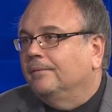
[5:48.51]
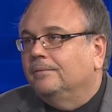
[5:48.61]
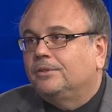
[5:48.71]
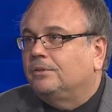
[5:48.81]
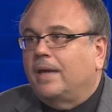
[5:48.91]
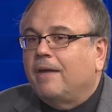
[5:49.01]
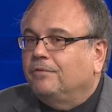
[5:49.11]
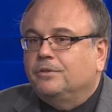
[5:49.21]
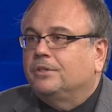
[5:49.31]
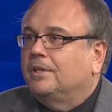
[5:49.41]

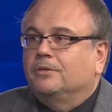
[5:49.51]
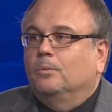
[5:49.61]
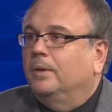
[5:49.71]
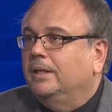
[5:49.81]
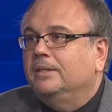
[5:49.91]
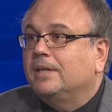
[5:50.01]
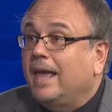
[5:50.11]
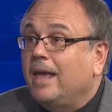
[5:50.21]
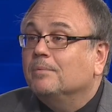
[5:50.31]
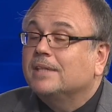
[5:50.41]
Stafford just doesn't win these
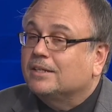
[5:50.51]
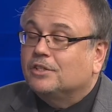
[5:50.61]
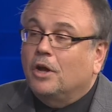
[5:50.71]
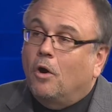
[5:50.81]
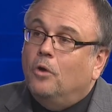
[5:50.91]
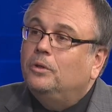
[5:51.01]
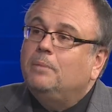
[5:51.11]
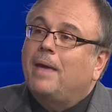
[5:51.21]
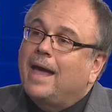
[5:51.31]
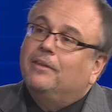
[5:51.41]
games. That's the only
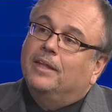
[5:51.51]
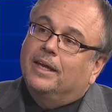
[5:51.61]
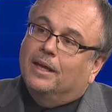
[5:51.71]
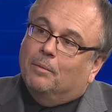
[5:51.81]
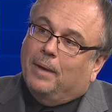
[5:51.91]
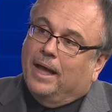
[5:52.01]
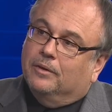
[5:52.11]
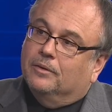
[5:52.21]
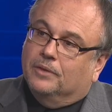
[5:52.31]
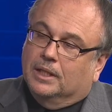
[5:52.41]
bad thing about
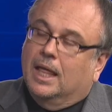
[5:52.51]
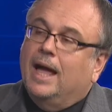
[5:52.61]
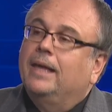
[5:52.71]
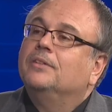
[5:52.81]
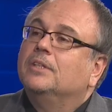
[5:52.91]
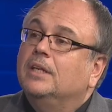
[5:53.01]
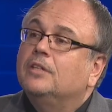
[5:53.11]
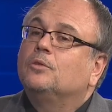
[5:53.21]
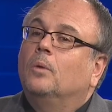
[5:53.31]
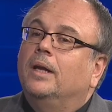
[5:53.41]
the Lions in
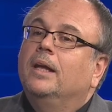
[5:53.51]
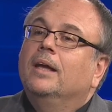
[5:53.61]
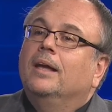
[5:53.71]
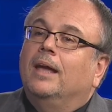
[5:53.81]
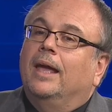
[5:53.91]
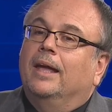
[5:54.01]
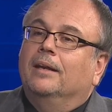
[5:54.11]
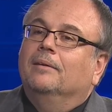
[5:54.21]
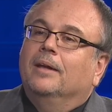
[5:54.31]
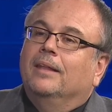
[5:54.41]
this one.
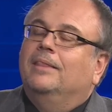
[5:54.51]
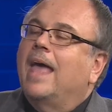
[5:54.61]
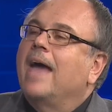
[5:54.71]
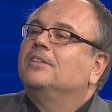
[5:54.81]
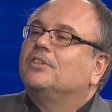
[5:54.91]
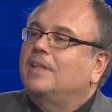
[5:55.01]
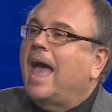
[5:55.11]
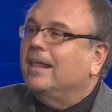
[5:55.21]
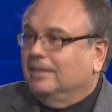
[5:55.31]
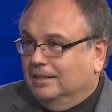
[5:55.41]
In that
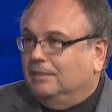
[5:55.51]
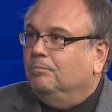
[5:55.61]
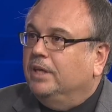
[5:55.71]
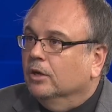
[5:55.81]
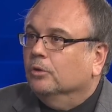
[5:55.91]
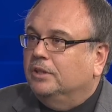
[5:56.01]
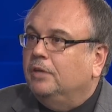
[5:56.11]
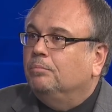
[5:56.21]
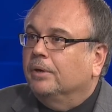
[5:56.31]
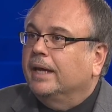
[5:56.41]
stat that Gill
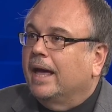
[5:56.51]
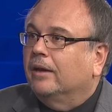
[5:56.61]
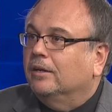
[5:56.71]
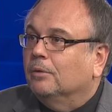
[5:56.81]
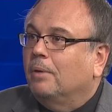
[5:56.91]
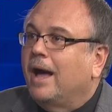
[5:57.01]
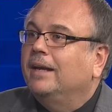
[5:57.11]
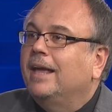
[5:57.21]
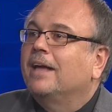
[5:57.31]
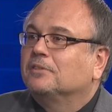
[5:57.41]
did bring out in the
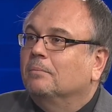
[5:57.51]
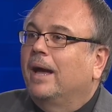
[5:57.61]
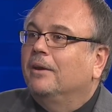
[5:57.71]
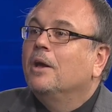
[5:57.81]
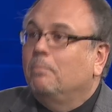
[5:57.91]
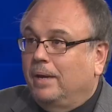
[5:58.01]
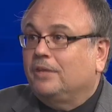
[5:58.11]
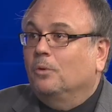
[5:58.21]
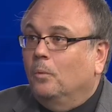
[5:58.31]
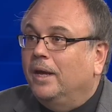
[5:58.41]
podcast about pick
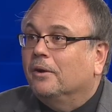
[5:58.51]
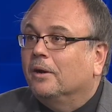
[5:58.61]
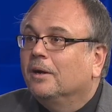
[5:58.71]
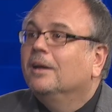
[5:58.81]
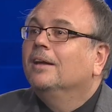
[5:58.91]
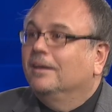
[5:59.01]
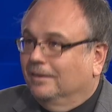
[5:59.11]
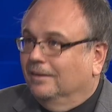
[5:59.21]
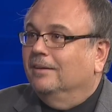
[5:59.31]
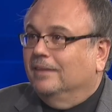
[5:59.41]
the winner,
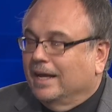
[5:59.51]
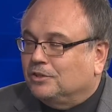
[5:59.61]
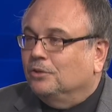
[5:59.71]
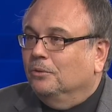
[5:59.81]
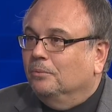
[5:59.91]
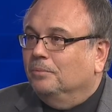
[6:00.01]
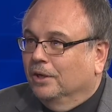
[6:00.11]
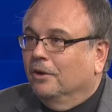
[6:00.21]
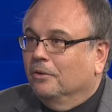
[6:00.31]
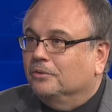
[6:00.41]
that's who you
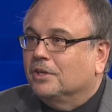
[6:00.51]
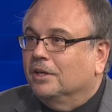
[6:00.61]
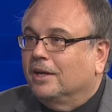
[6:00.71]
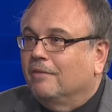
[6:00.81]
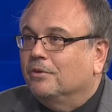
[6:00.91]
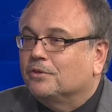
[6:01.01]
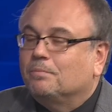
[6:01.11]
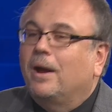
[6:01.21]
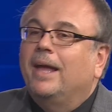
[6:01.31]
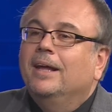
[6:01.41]
know is going to cover the
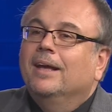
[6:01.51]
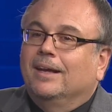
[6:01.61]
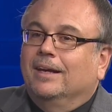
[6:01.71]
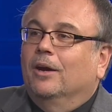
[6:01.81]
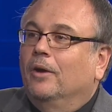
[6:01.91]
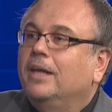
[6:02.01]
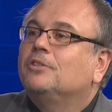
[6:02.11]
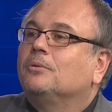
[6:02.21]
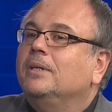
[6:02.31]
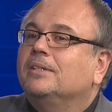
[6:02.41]
spread. You know,
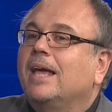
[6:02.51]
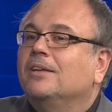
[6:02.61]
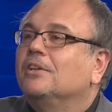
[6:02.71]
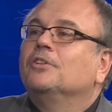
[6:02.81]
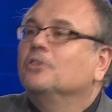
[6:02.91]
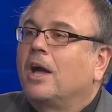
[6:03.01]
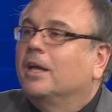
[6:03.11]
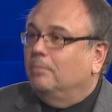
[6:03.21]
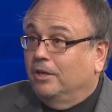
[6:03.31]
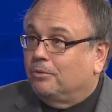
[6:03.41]
history says that it's not
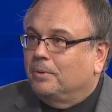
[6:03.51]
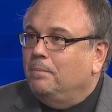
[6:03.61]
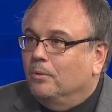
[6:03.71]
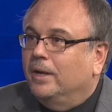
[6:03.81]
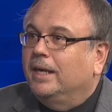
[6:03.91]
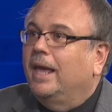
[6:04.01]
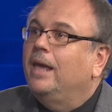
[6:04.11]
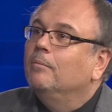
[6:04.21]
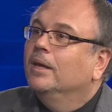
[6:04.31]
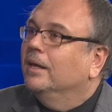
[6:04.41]
be a three-point
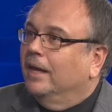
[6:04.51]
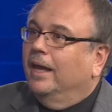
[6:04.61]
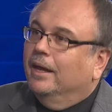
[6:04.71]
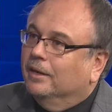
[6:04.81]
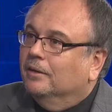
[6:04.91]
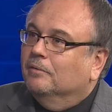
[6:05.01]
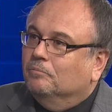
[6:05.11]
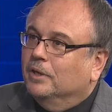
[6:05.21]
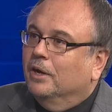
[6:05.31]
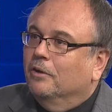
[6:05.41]
game, and
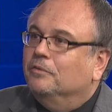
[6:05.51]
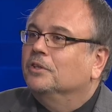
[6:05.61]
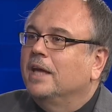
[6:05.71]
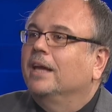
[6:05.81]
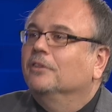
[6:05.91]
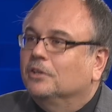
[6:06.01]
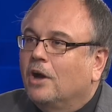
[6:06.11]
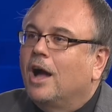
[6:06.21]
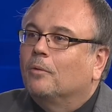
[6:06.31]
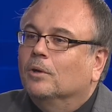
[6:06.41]
you know if you're taking the
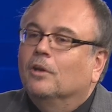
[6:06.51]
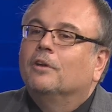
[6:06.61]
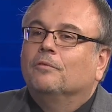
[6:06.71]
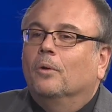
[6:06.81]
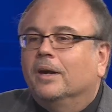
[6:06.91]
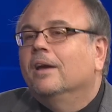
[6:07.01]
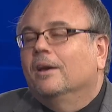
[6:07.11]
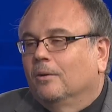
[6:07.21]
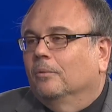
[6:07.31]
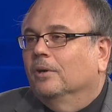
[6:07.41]
dog, we're looking for it.
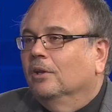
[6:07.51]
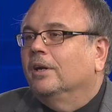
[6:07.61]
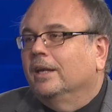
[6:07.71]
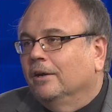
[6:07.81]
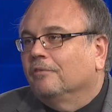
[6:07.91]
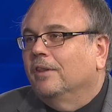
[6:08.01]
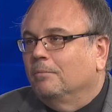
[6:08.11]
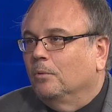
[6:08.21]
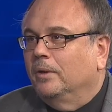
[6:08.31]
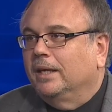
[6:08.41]
We're looking here for them
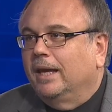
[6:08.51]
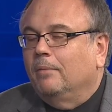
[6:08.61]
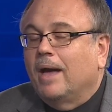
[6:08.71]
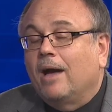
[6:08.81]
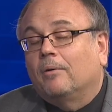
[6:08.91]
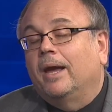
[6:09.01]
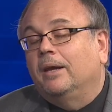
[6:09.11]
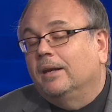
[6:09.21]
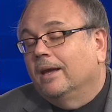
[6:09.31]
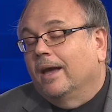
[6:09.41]
to win the game outright.
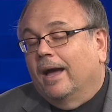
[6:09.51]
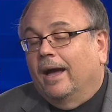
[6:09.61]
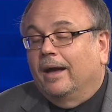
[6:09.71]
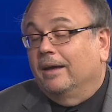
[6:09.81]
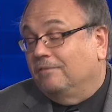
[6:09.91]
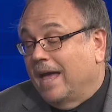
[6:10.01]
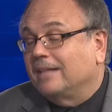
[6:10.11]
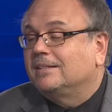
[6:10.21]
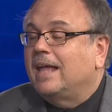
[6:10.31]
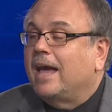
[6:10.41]
Uh, if that
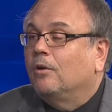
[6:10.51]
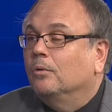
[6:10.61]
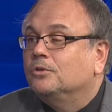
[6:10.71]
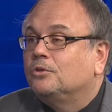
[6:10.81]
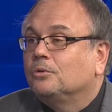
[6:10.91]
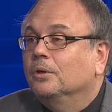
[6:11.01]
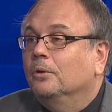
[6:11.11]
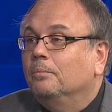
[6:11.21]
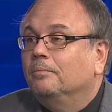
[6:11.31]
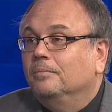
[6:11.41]
stat holds true,
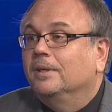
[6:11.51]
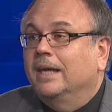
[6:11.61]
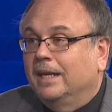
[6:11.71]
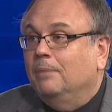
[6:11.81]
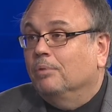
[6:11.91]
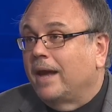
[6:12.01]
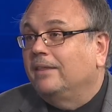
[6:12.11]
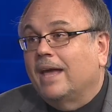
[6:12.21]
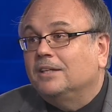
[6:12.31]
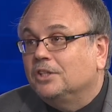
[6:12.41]
can he break
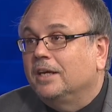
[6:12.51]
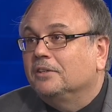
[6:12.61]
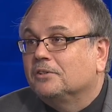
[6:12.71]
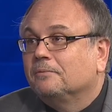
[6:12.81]
that jinx?